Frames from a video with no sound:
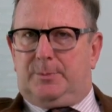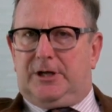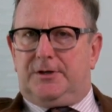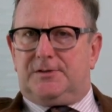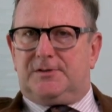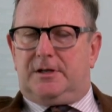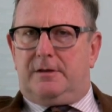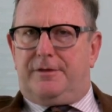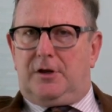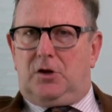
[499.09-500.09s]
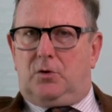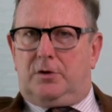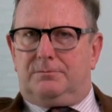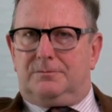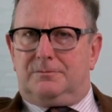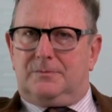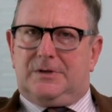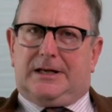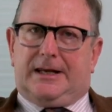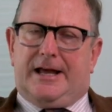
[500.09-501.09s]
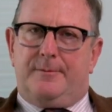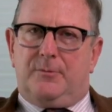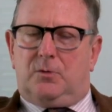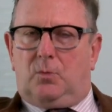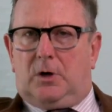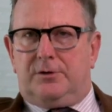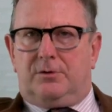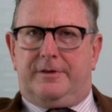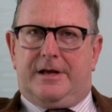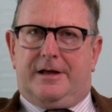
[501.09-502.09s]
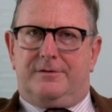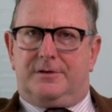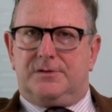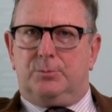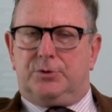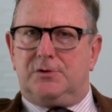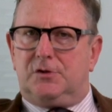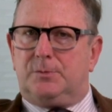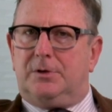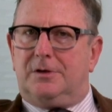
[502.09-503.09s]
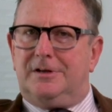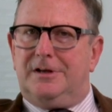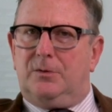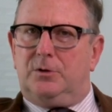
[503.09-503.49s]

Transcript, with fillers: to be honest, I don't think you can claim that one or the other is more suitable.